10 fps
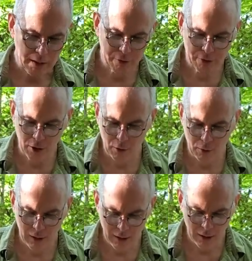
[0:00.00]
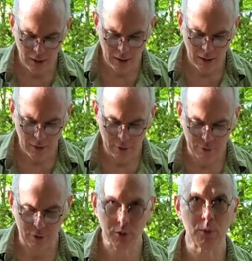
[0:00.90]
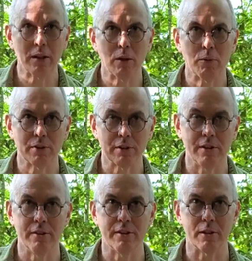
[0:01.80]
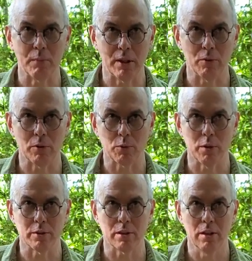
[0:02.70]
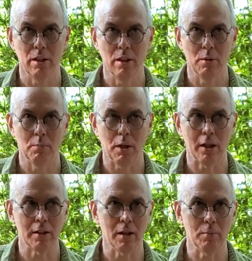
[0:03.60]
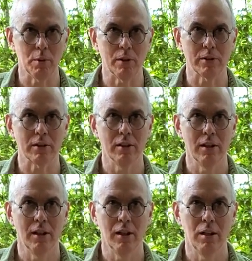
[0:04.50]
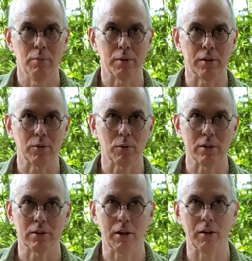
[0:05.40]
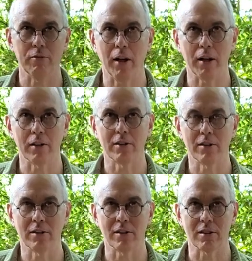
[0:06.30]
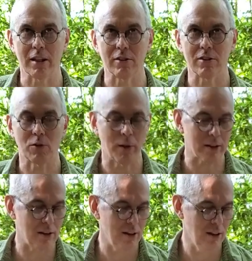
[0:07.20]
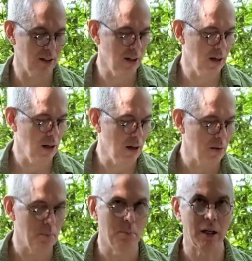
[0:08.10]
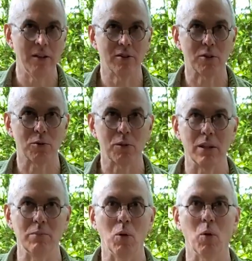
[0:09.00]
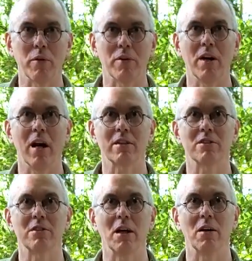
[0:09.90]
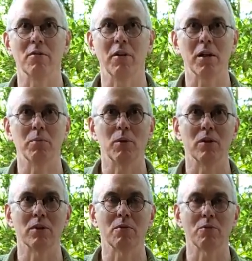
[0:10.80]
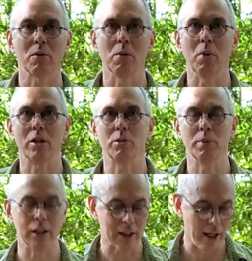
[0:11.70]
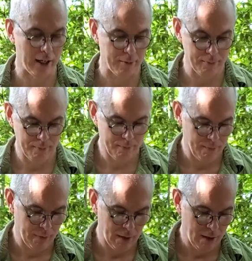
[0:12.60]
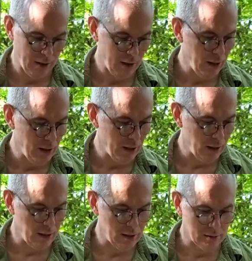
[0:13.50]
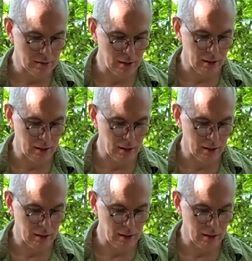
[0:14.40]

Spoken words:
So the first one I did was the Sin Sing Ming, which was Mahayana Buddhist. But this one is Theravada. This is just like strict, mainstream, orthodox Theravada Buddhism from the Majjhima Nikaya. And